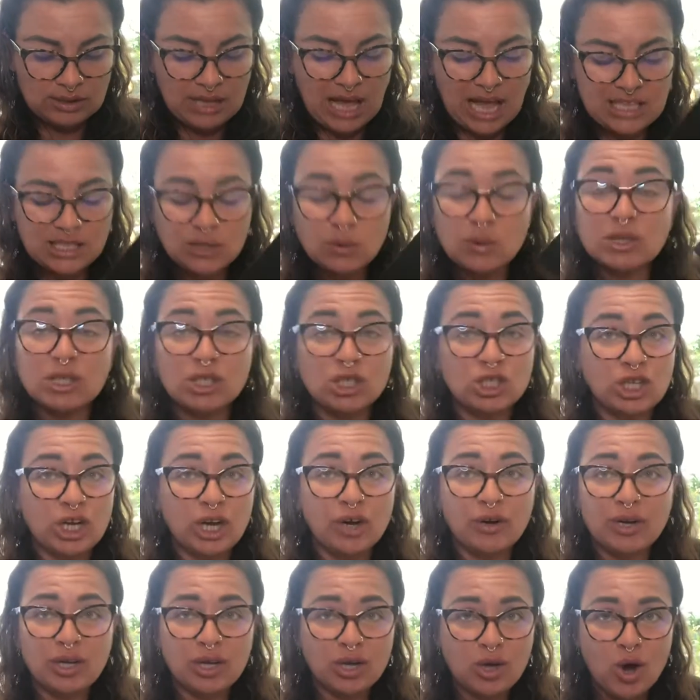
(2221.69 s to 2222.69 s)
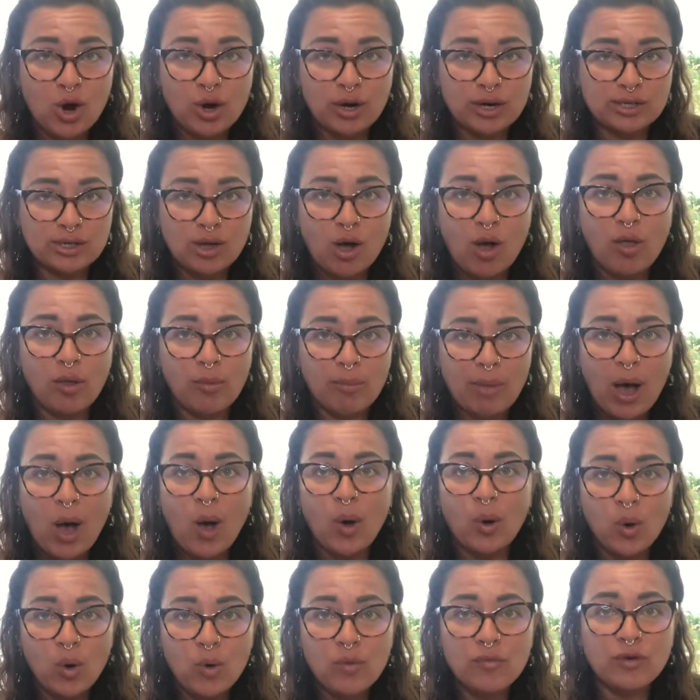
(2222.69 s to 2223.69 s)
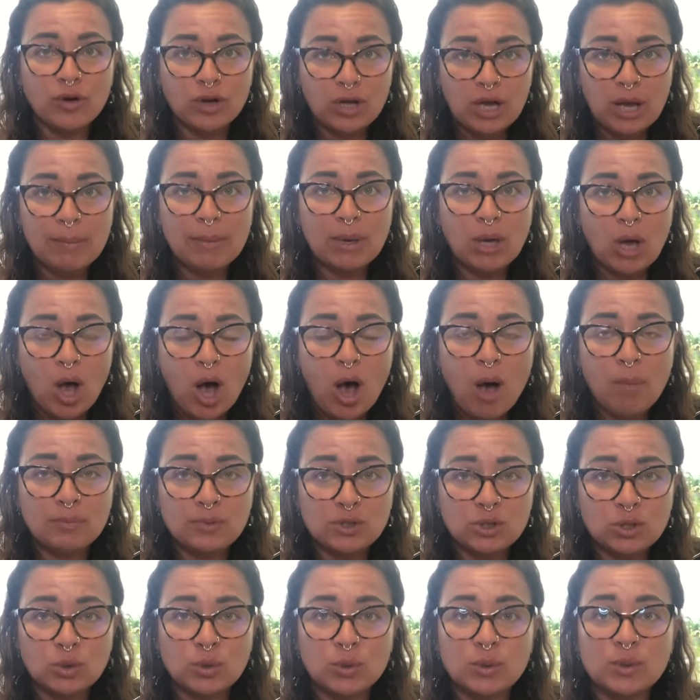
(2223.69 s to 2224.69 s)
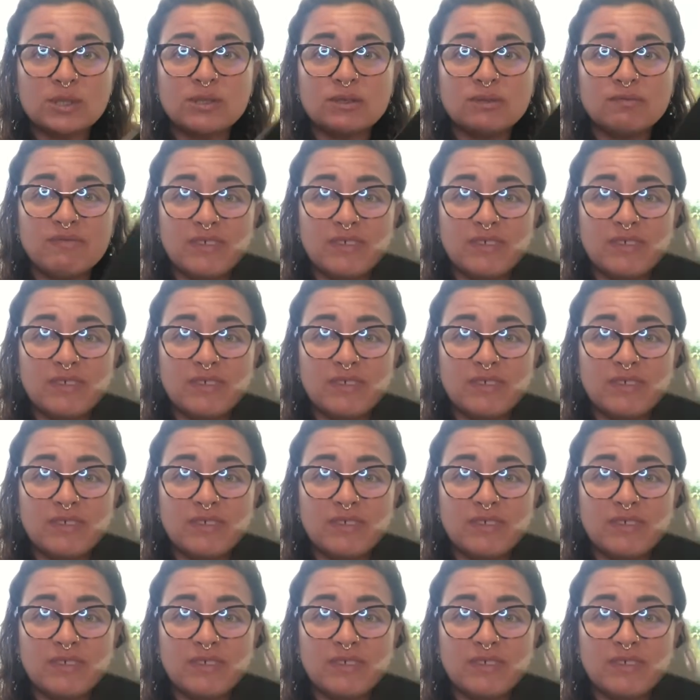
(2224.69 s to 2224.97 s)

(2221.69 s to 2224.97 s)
That's what the Chariot card is all about, overcoming obstacles,